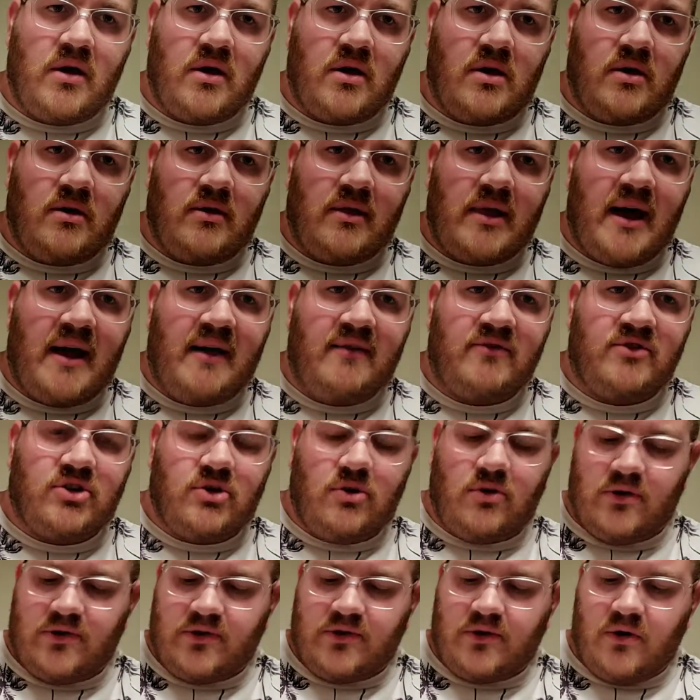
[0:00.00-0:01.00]
the
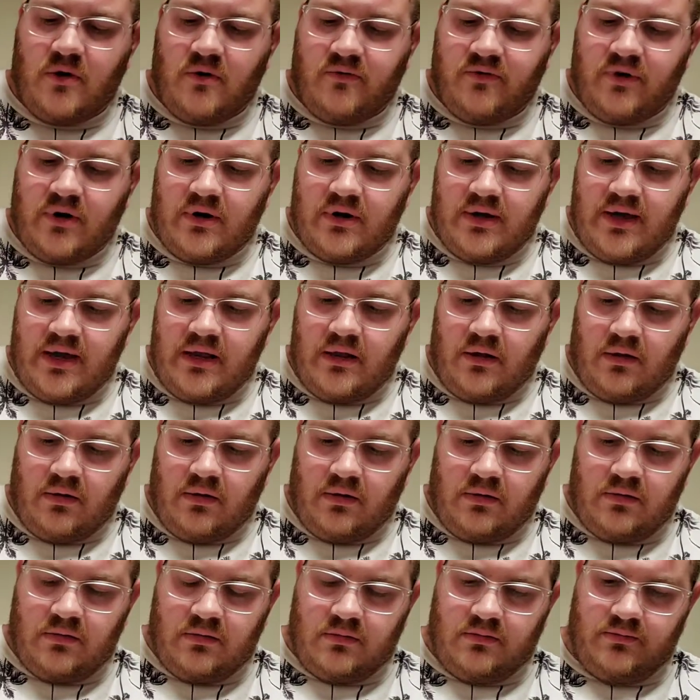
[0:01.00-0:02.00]
live show is over,
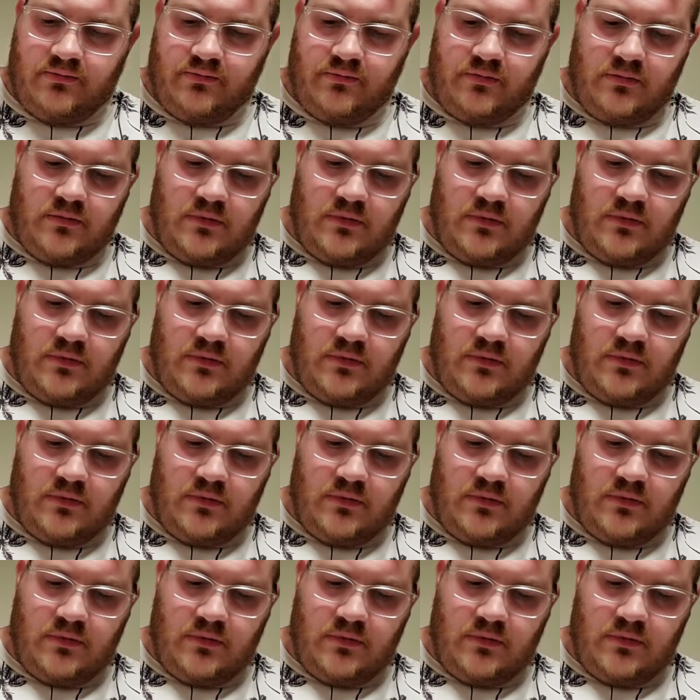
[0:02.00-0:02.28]
it'll